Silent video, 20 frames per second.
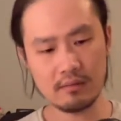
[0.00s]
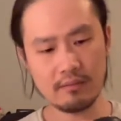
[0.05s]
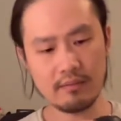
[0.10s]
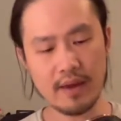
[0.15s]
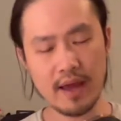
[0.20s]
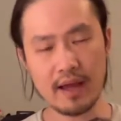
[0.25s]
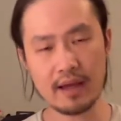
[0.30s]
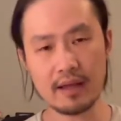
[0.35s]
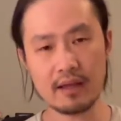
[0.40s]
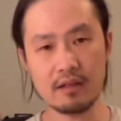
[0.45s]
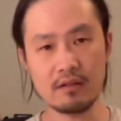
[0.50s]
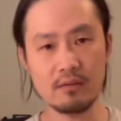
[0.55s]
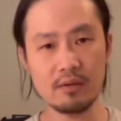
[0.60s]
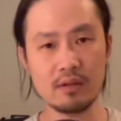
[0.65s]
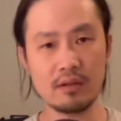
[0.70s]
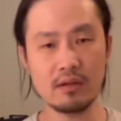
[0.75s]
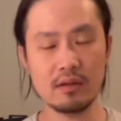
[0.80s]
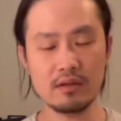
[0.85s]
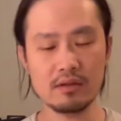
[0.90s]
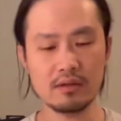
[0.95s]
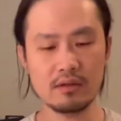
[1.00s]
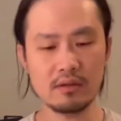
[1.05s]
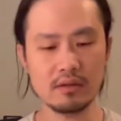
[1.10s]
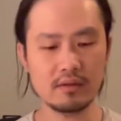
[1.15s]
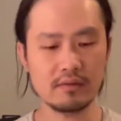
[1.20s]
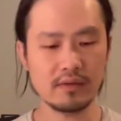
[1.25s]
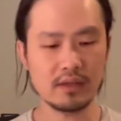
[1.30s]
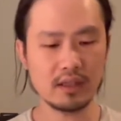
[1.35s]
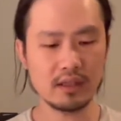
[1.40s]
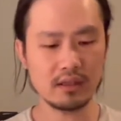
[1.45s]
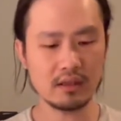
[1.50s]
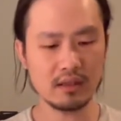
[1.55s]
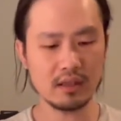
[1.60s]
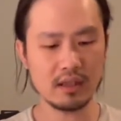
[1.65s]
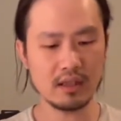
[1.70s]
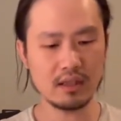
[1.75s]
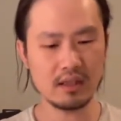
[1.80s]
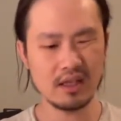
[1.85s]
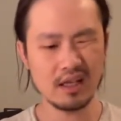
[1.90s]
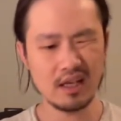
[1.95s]
Back element also looks very
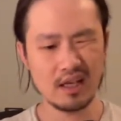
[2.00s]
clean.